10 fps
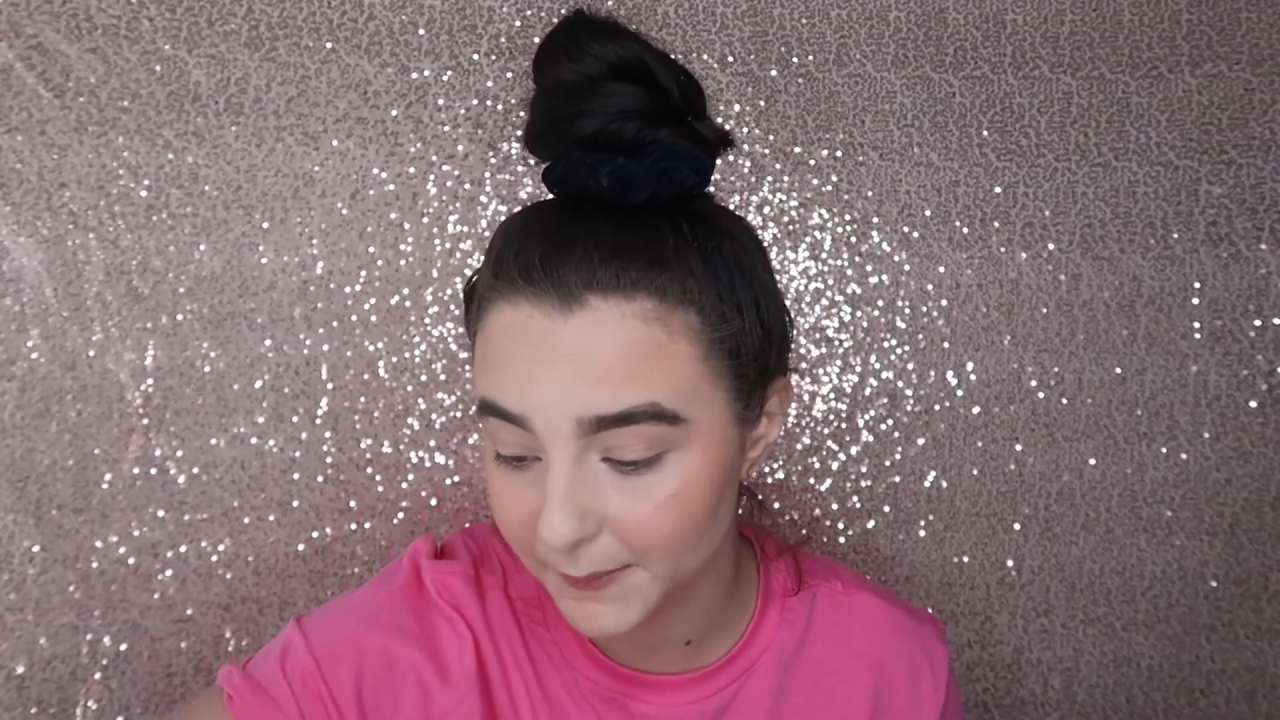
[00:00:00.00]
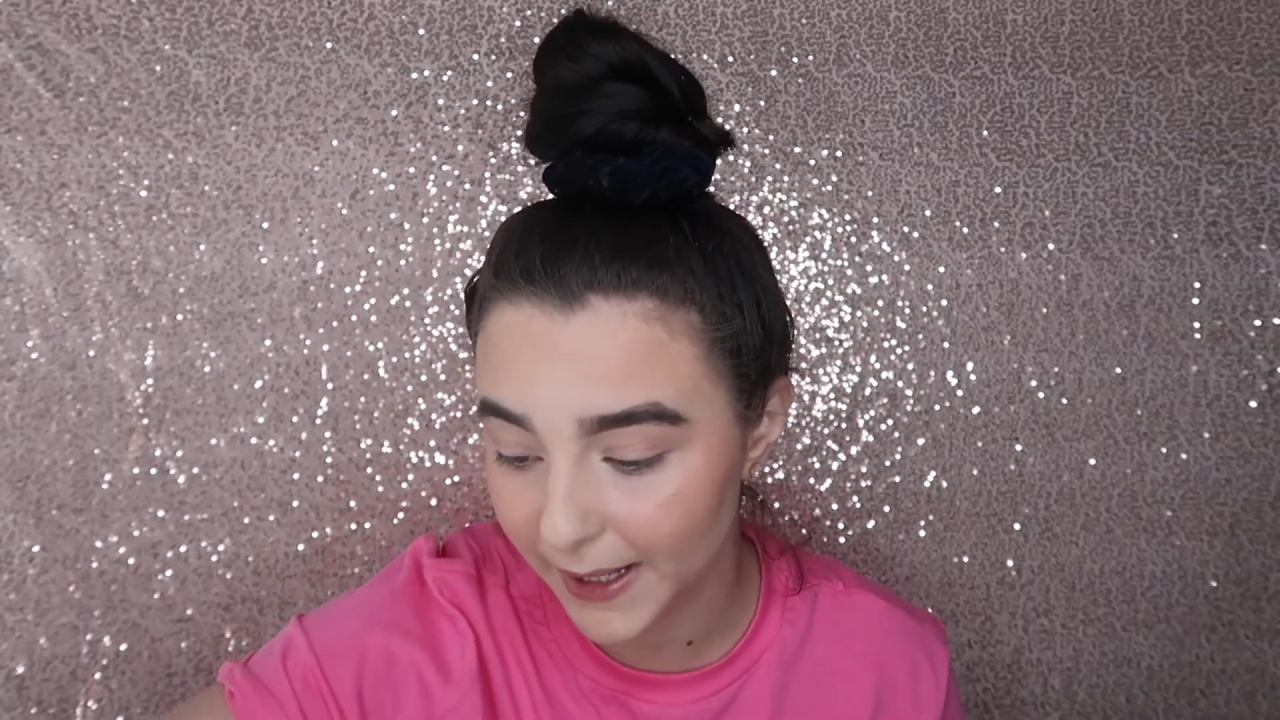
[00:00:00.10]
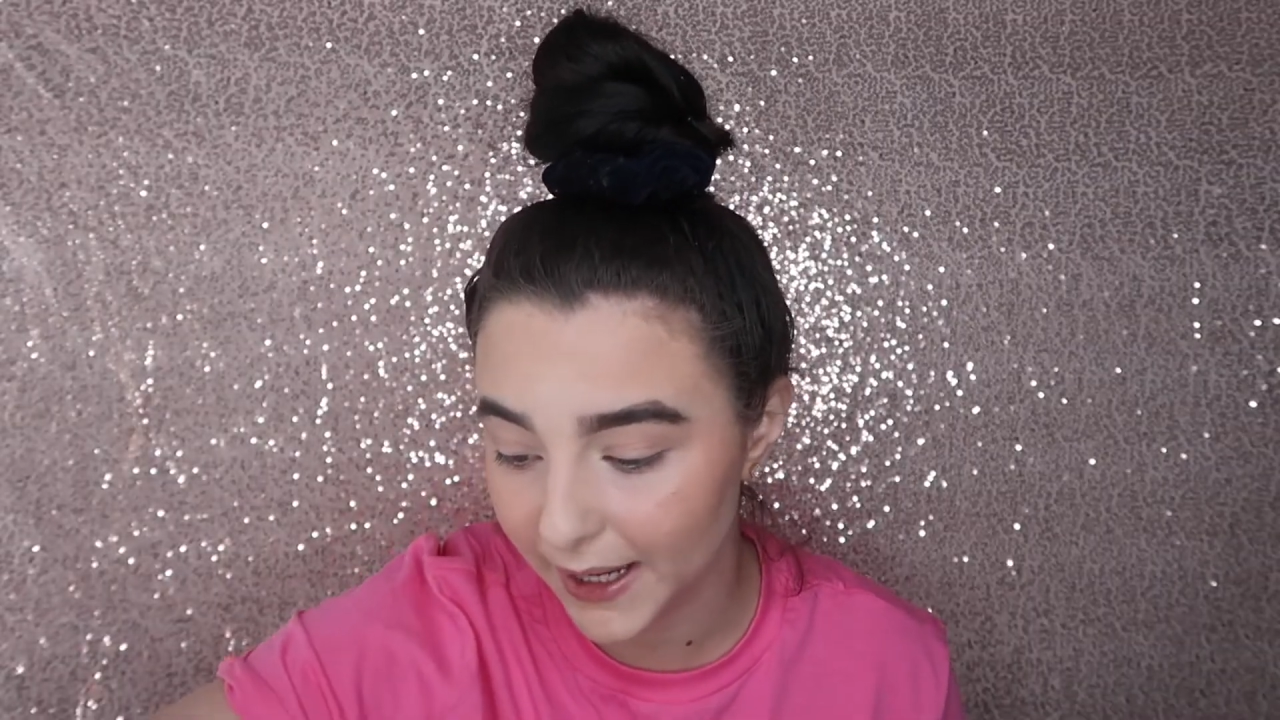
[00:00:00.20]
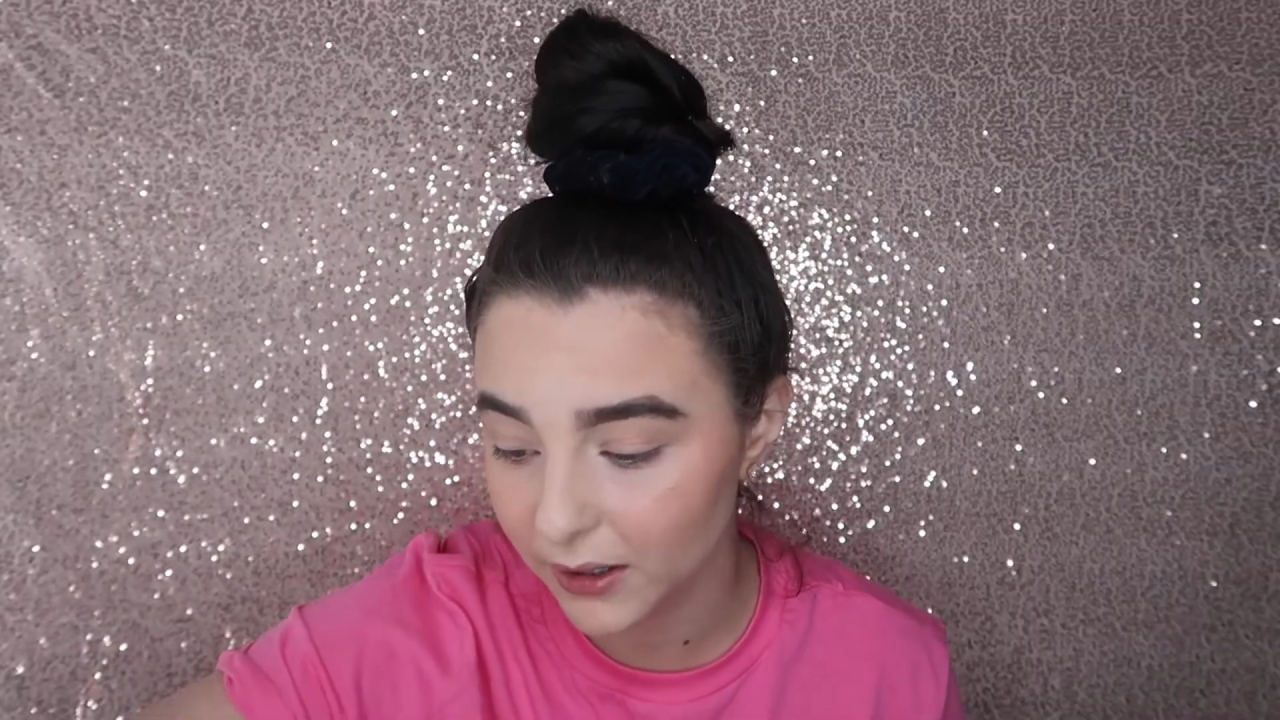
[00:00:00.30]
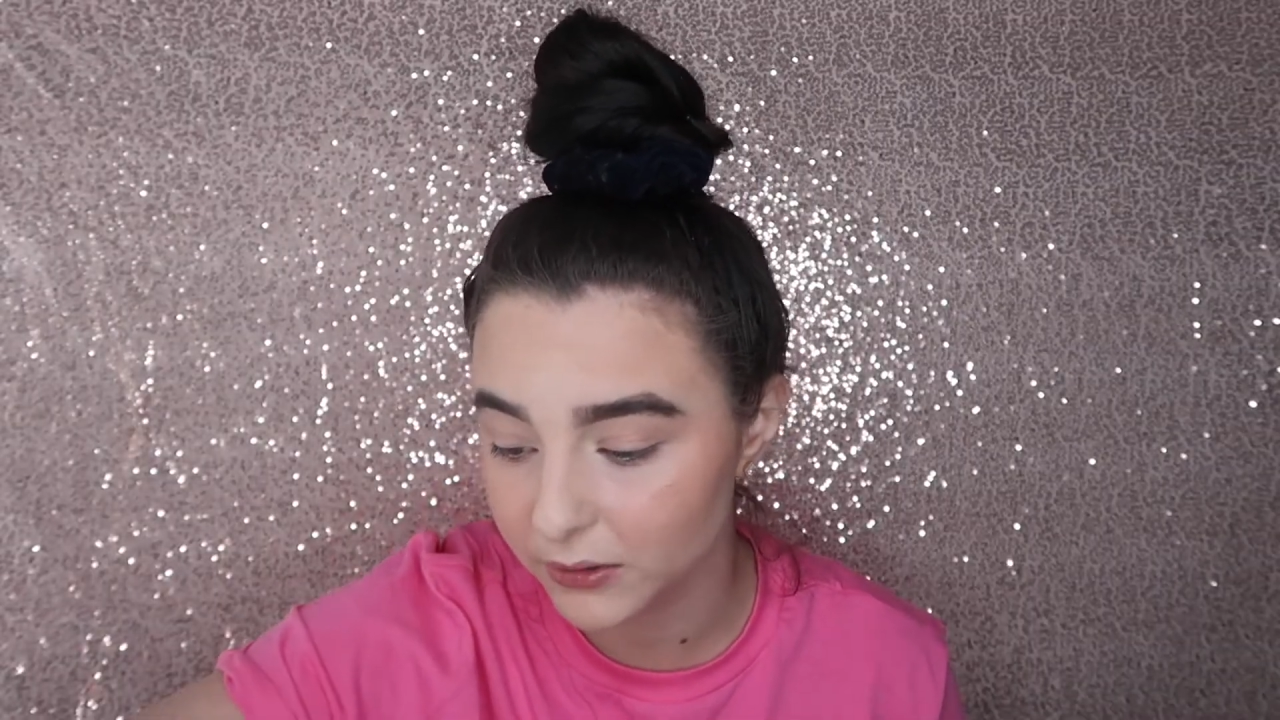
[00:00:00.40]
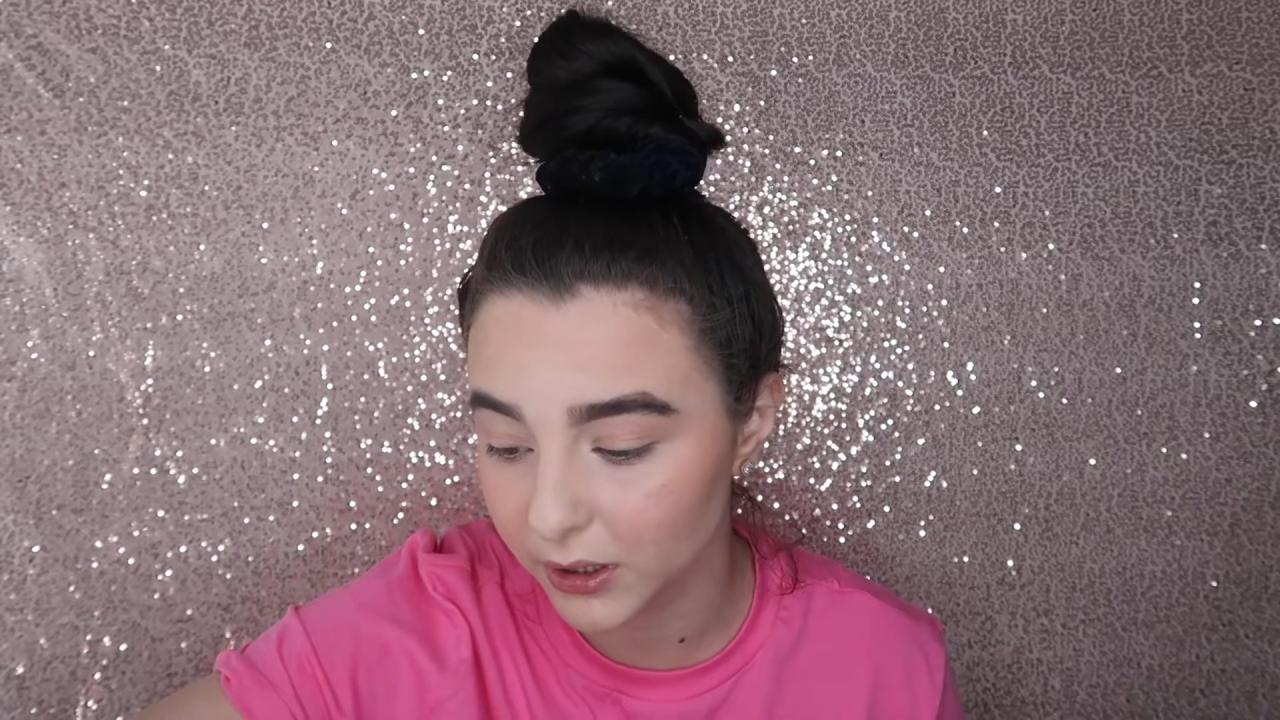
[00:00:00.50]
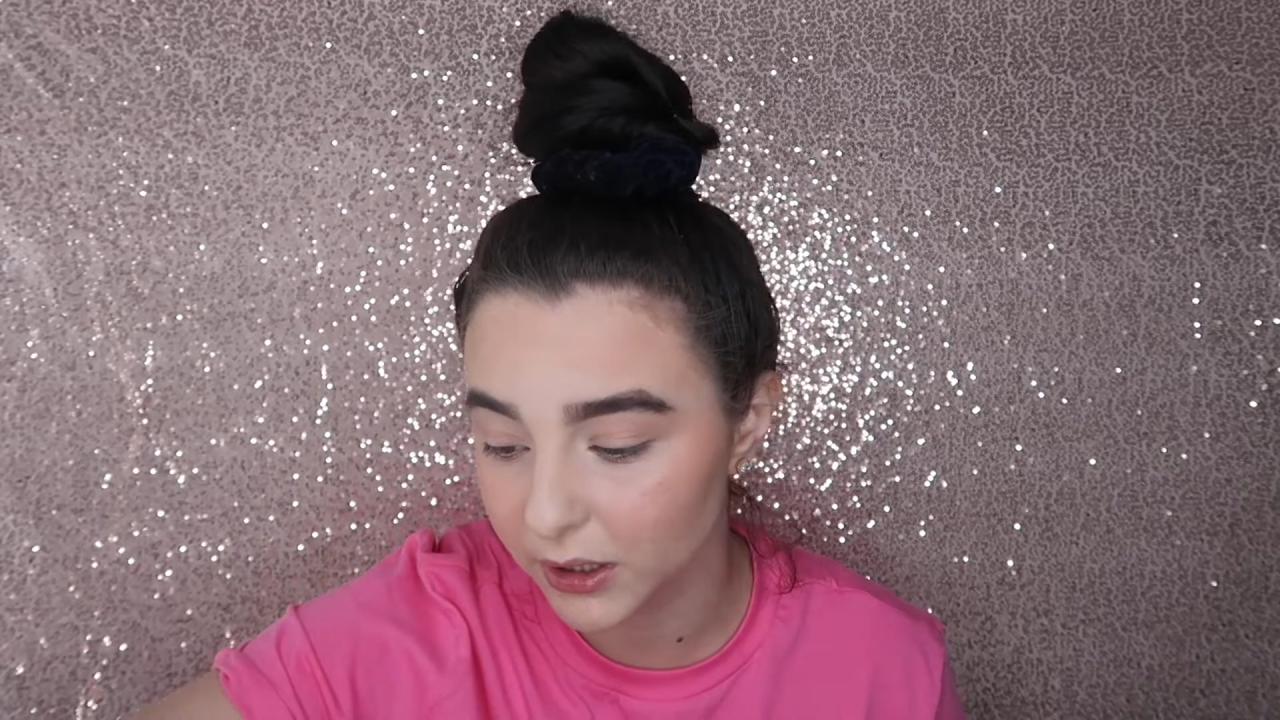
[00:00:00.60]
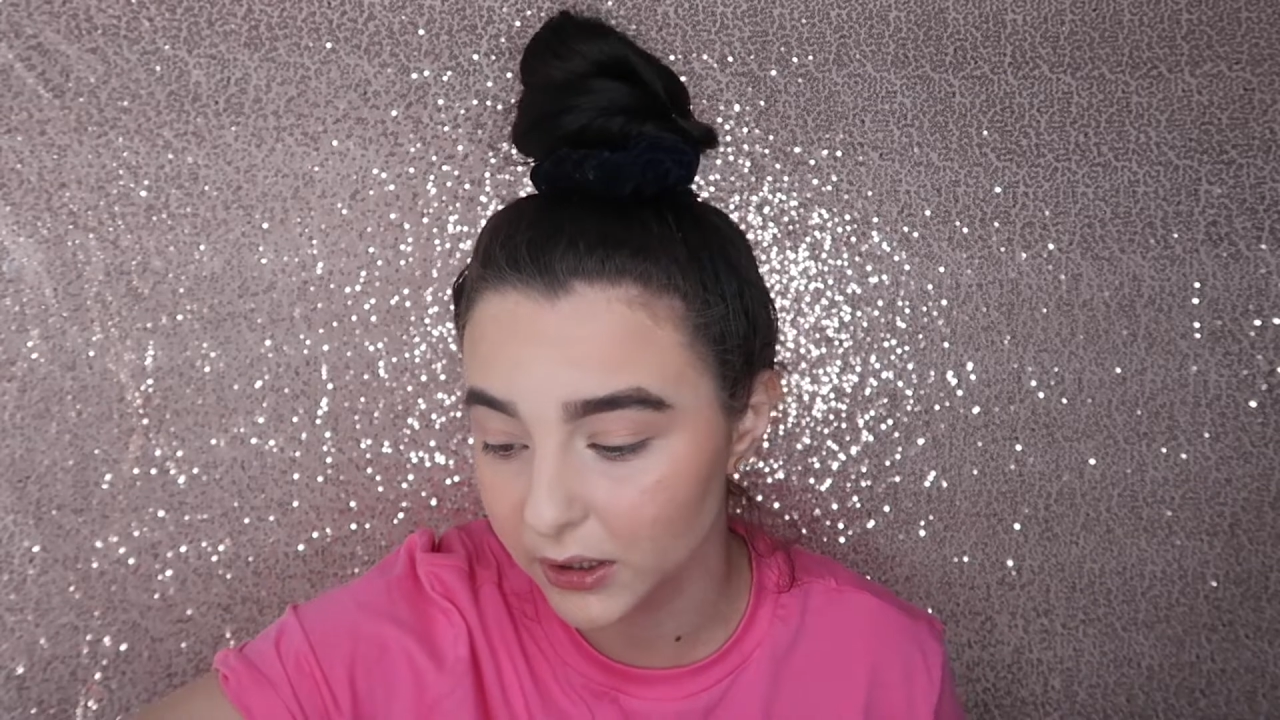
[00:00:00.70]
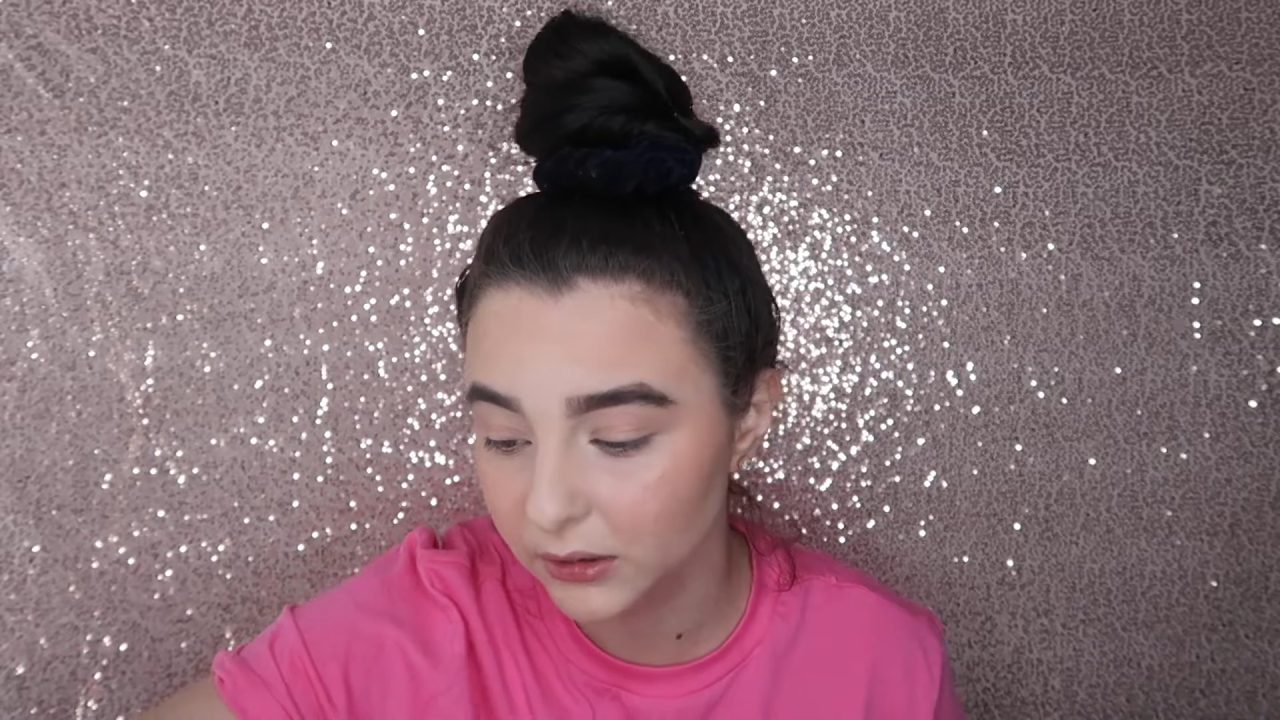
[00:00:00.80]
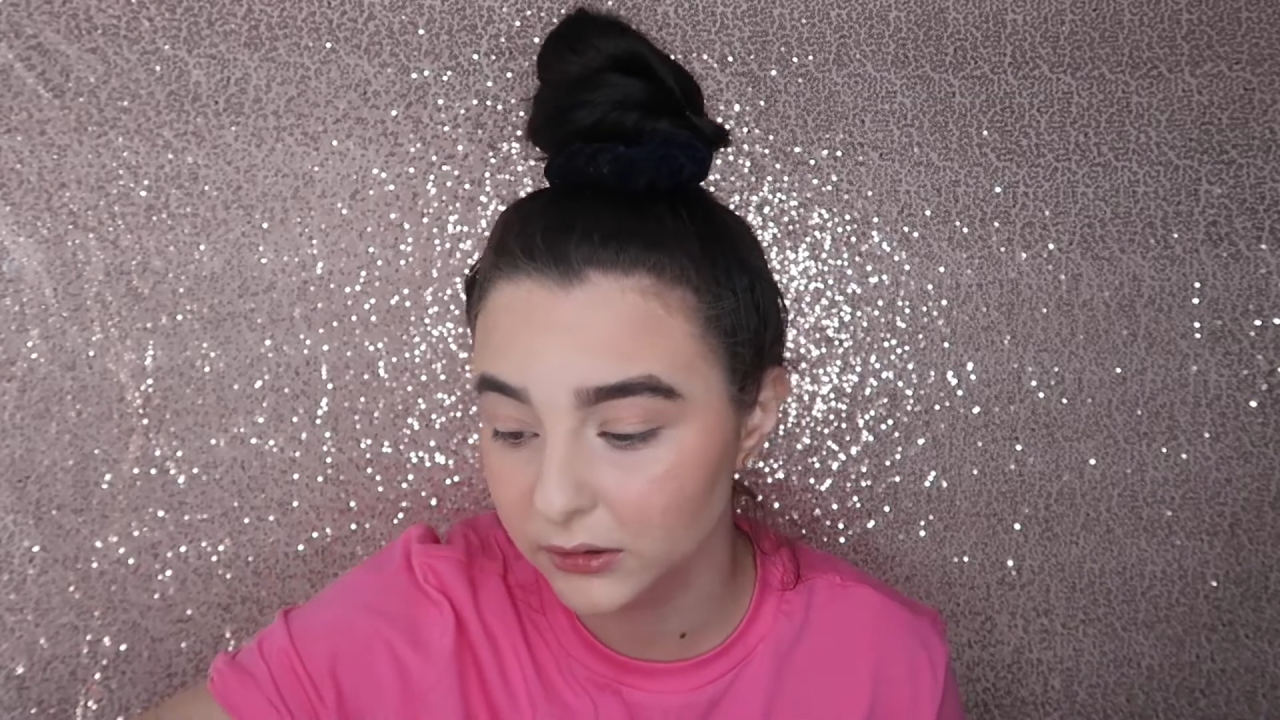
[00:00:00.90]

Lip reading: powder.